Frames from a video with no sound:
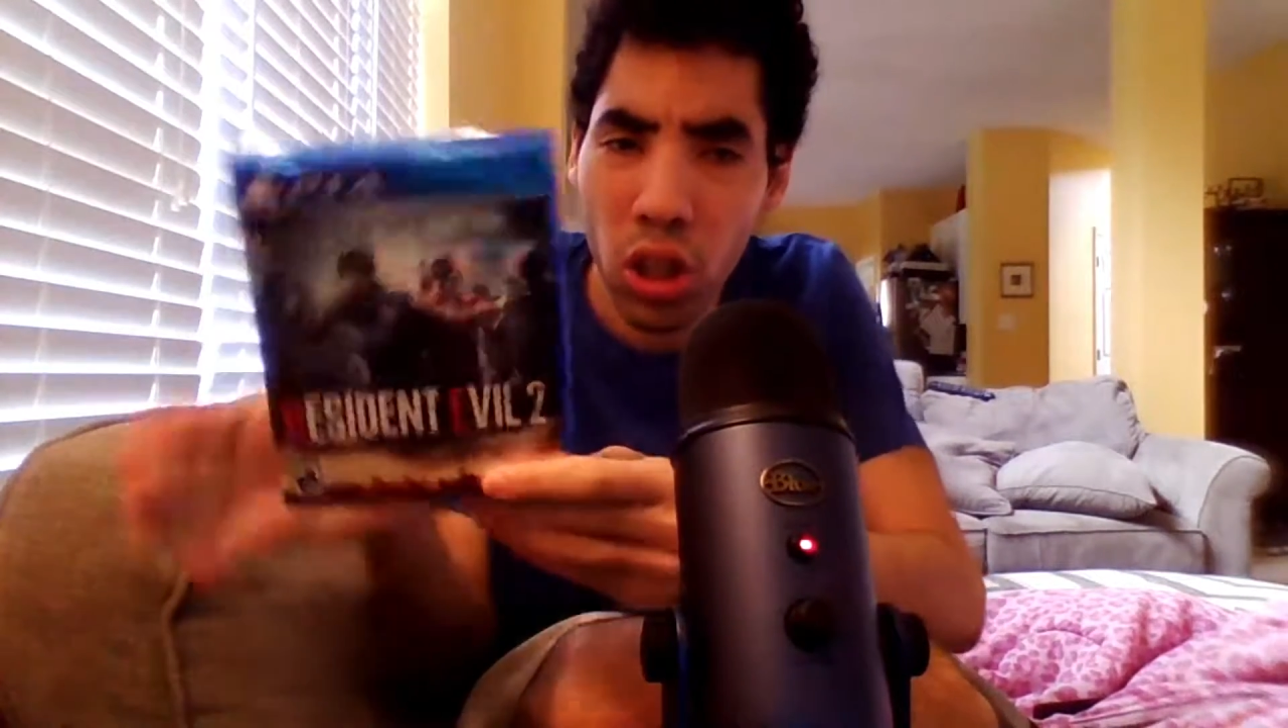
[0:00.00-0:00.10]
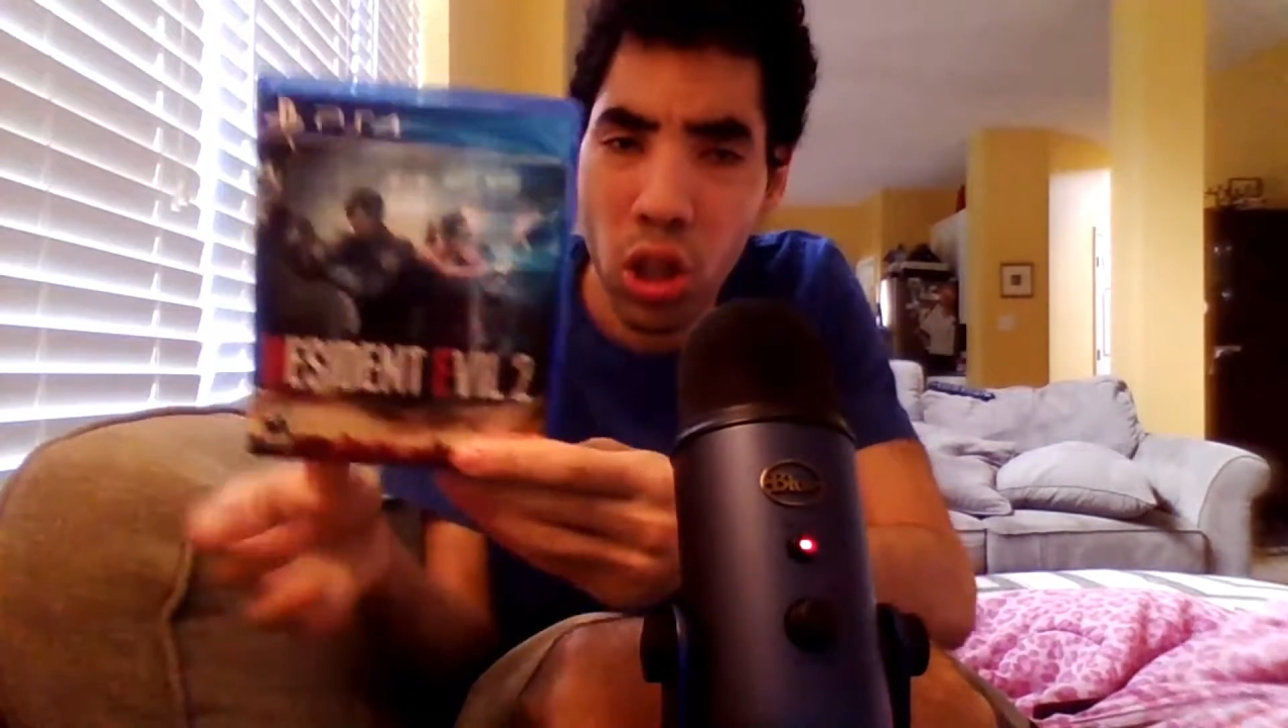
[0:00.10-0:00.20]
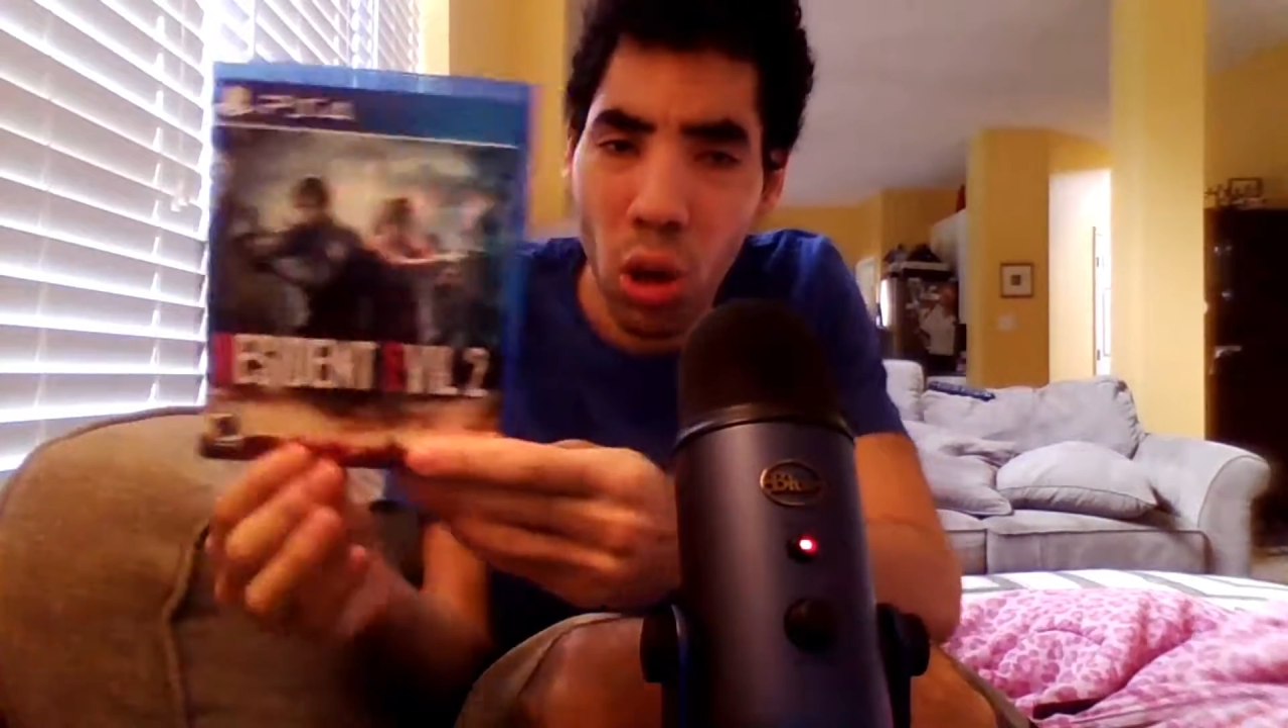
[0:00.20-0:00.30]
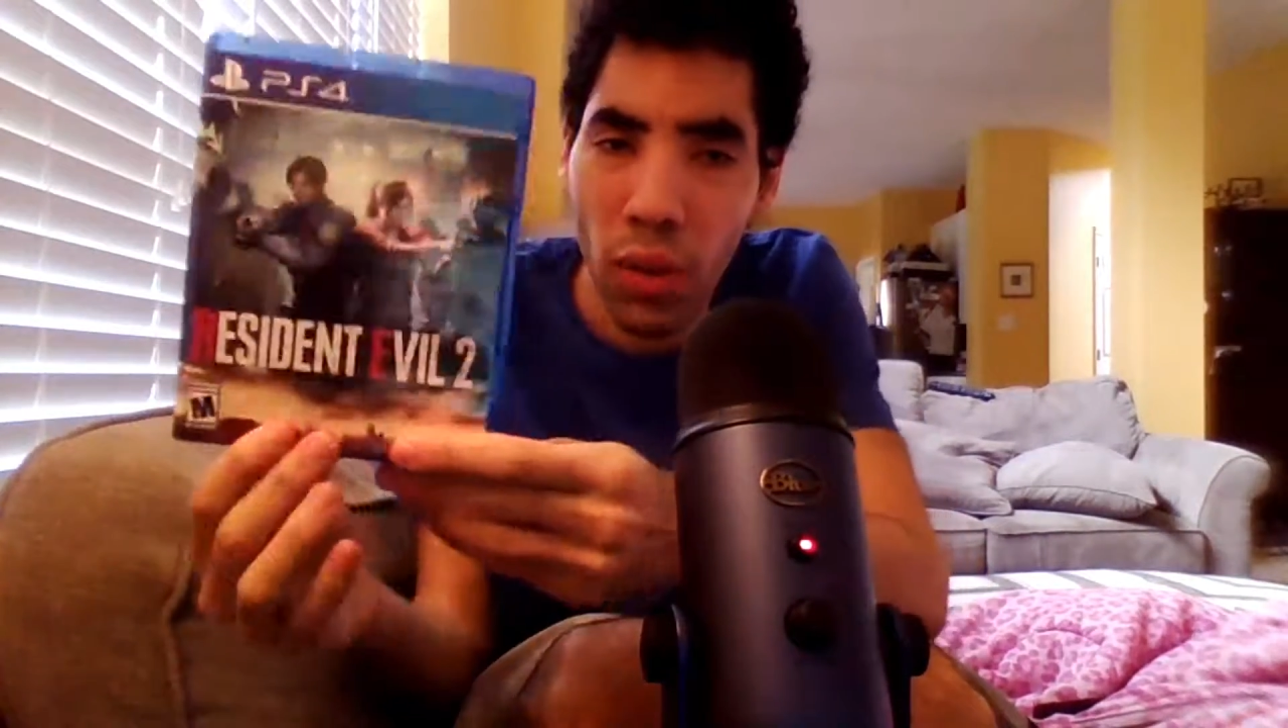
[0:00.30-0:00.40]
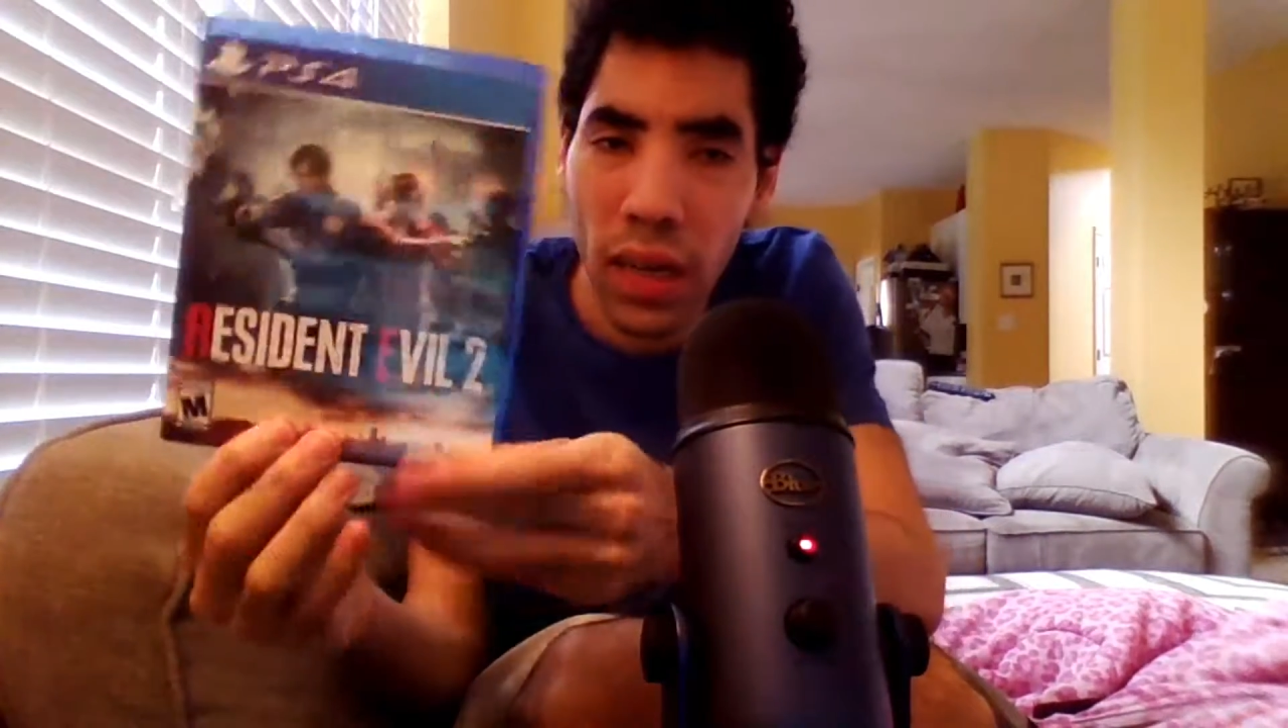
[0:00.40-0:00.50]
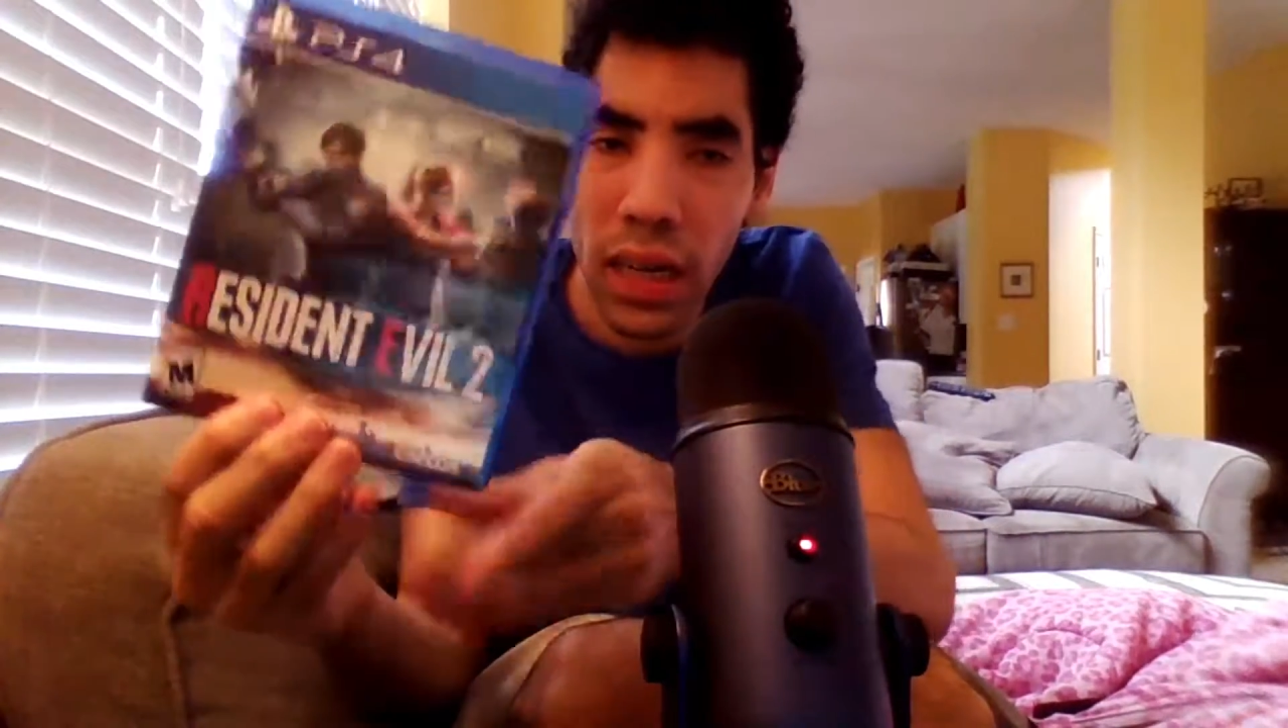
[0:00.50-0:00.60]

good always.